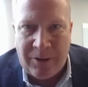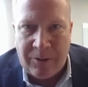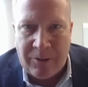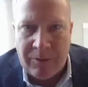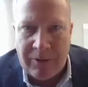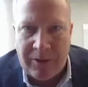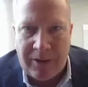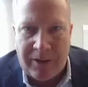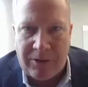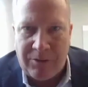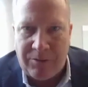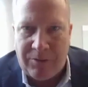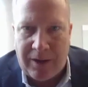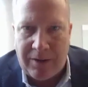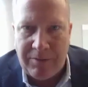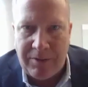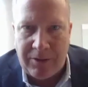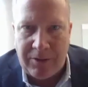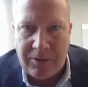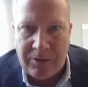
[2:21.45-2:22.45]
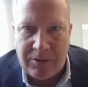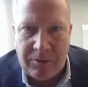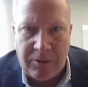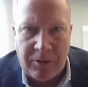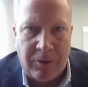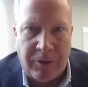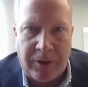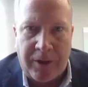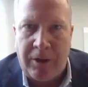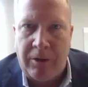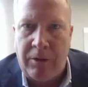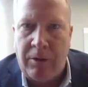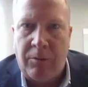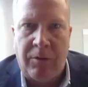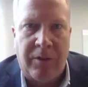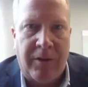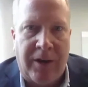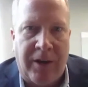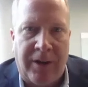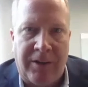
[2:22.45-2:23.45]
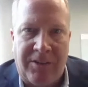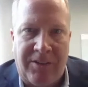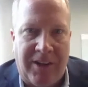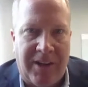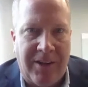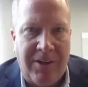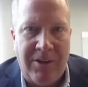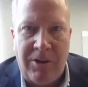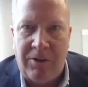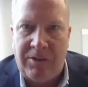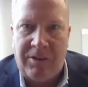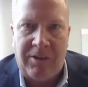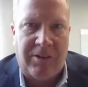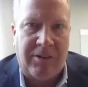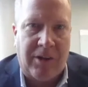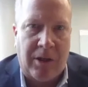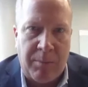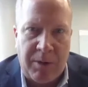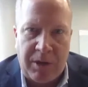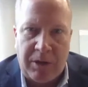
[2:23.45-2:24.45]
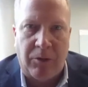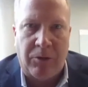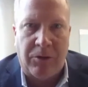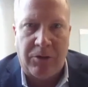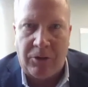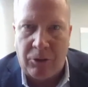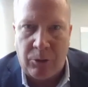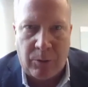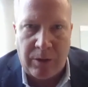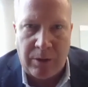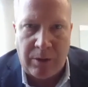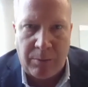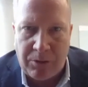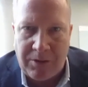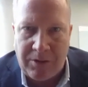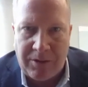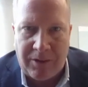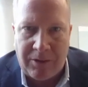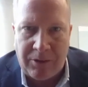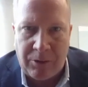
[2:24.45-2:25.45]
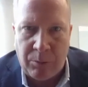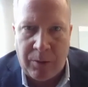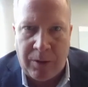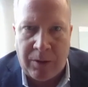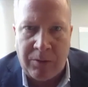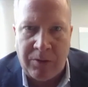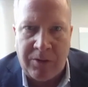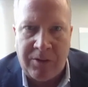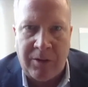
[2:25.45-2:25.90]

over the next 5 years. If you look at it over the next 10 years, it's going to be close to 20% as well.